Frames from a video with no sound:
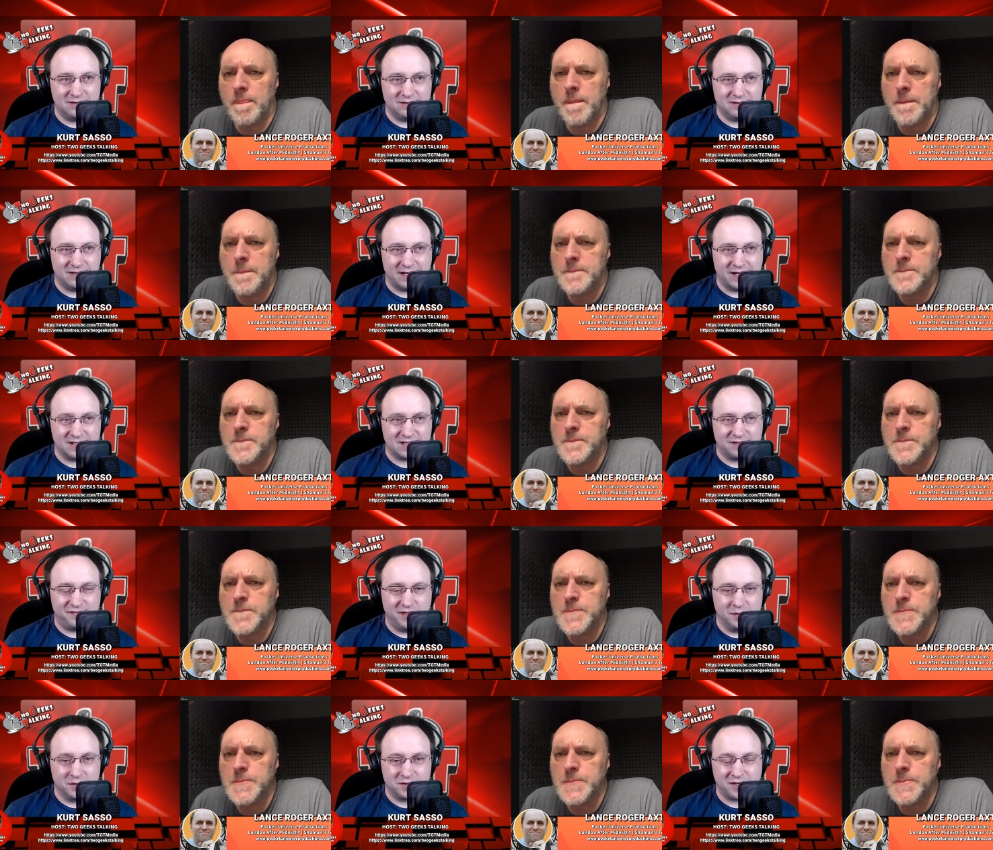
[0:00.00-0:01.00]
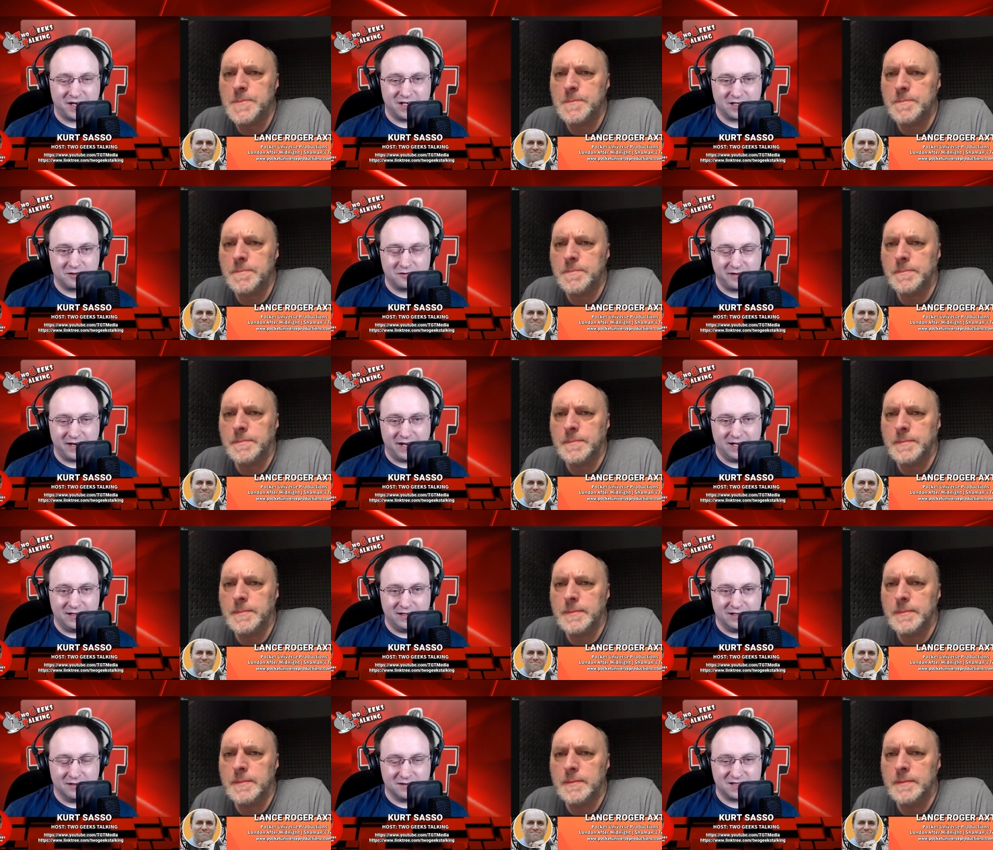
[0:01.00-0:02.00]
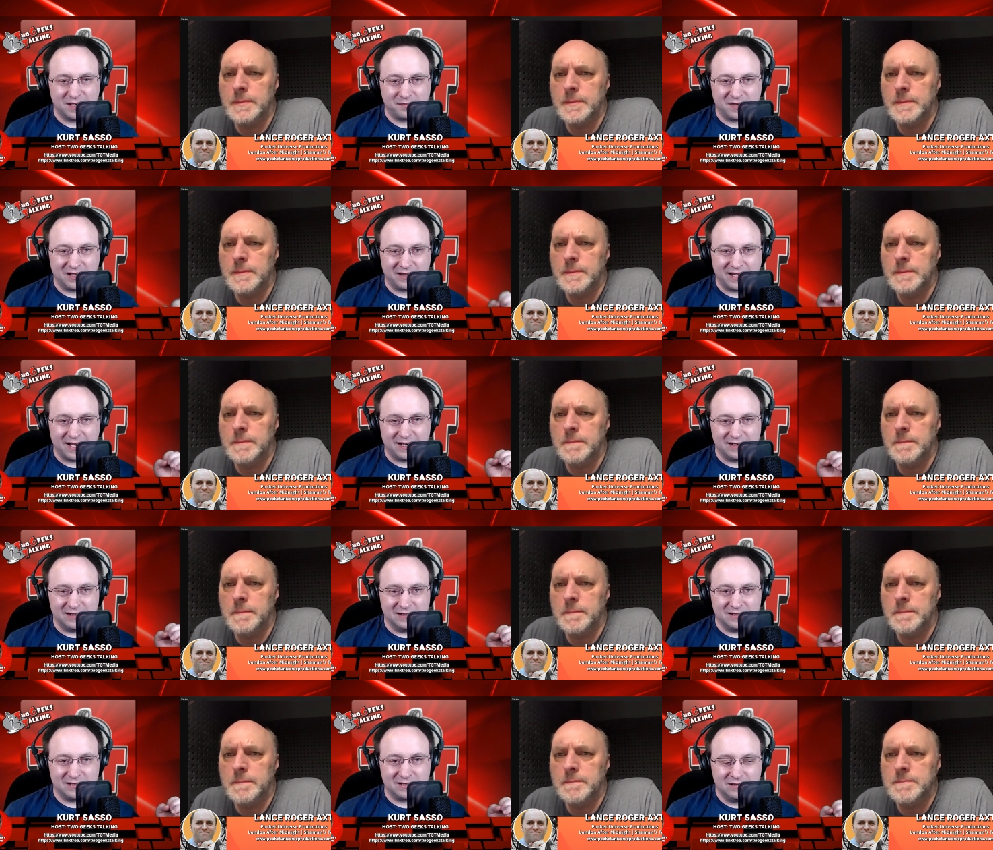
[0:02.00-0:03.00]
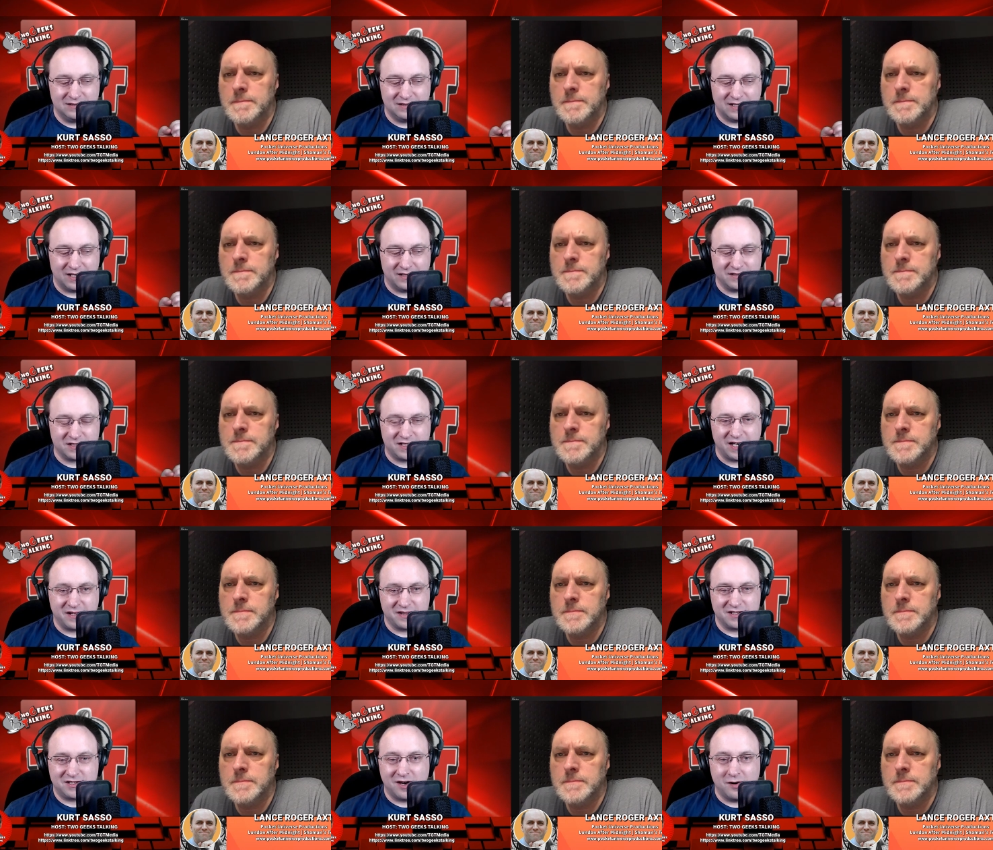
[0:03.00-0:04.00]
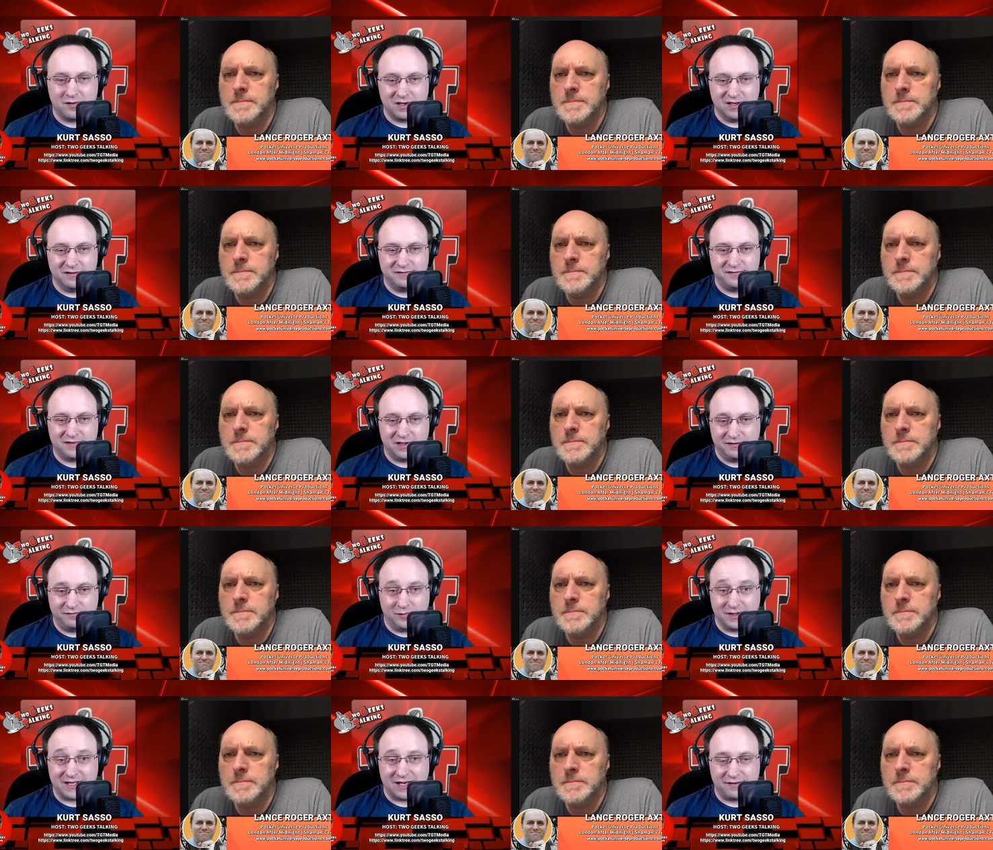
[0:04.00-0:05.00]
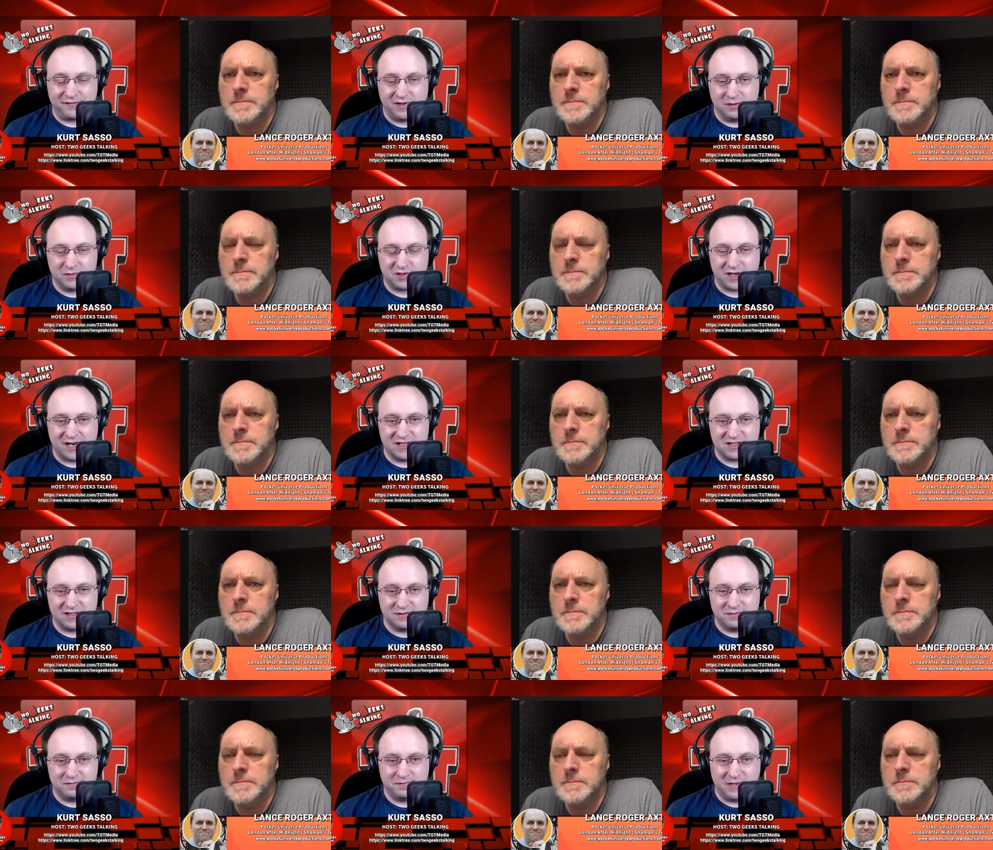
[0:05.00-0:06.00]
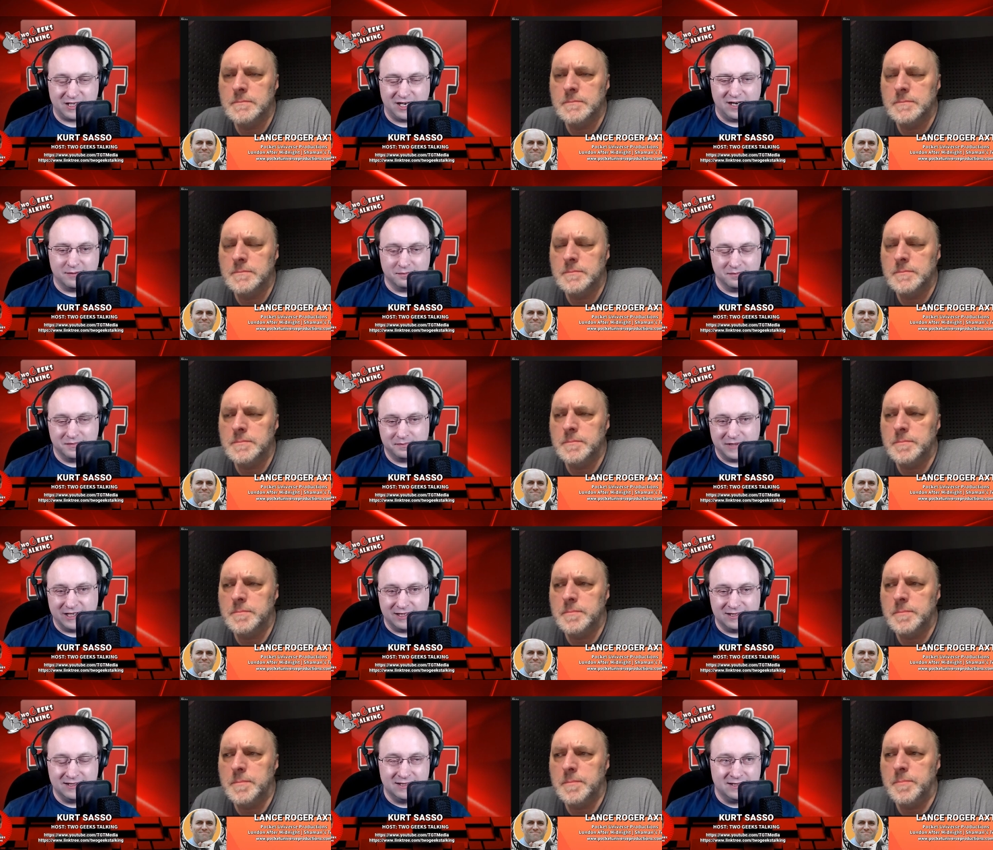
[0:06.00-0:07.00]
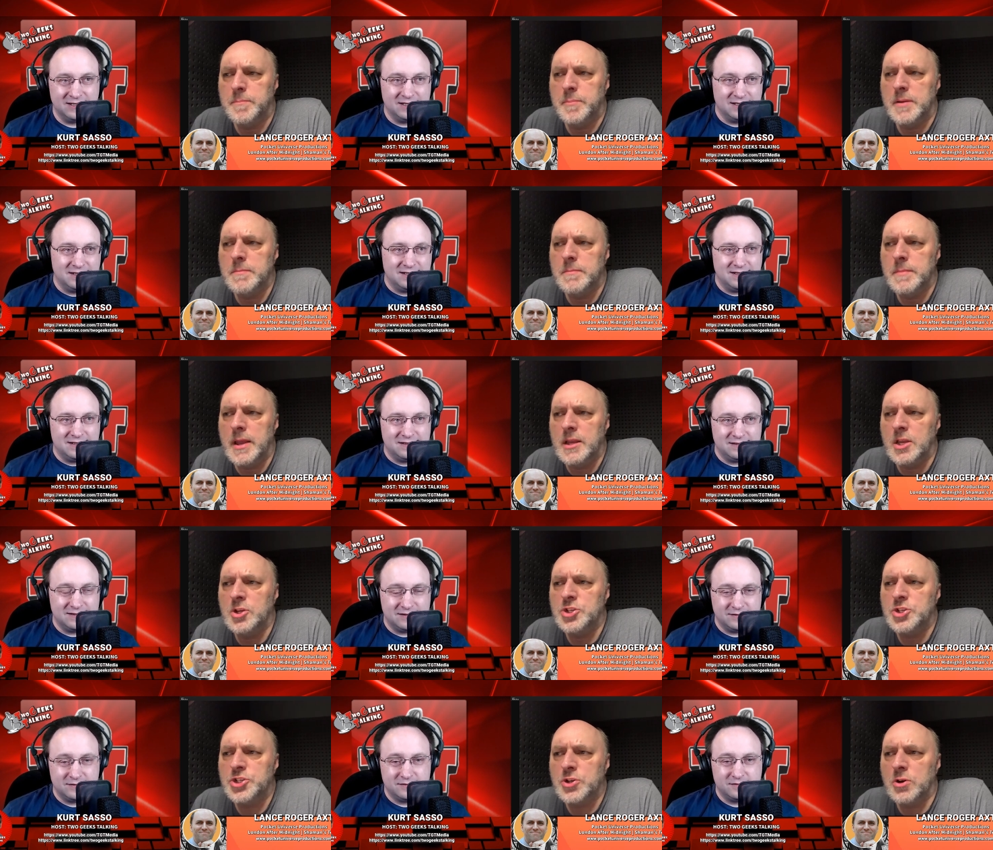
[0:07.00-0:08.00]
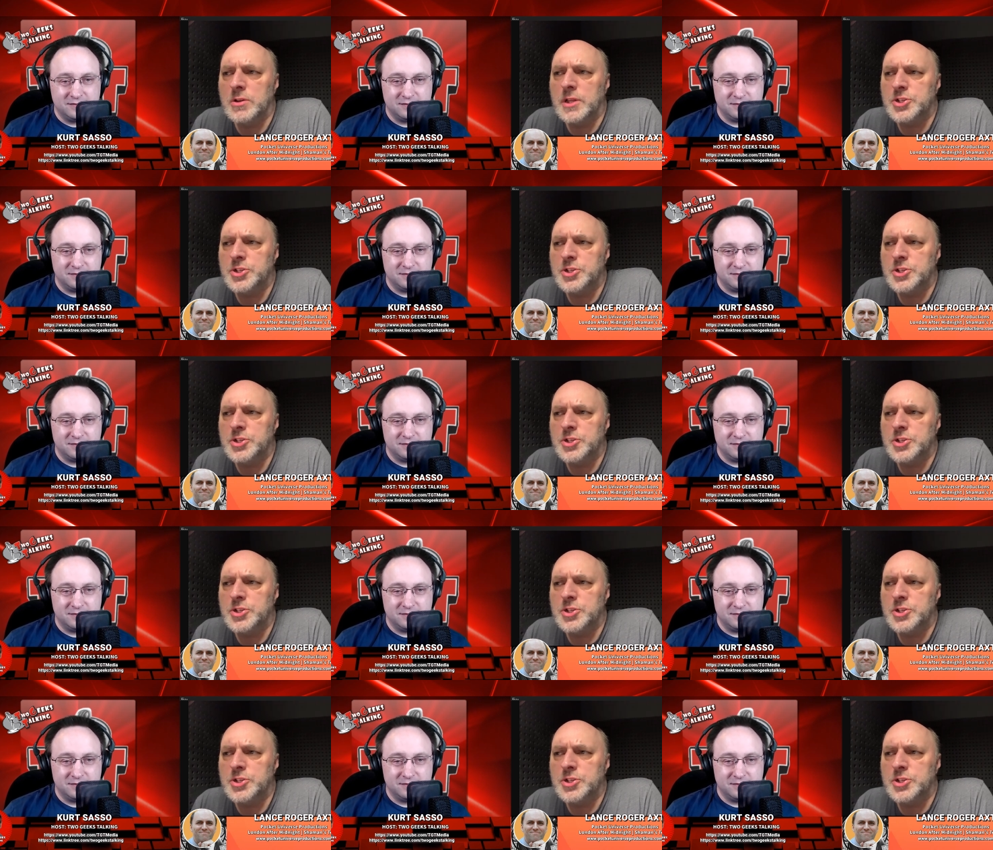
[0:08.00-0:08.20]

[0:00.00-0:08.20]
Speaker 1: as if you were trying to create you know something that is uh, understanding the tone of of what that film tries to become but
Speaker 2: but making sure that you're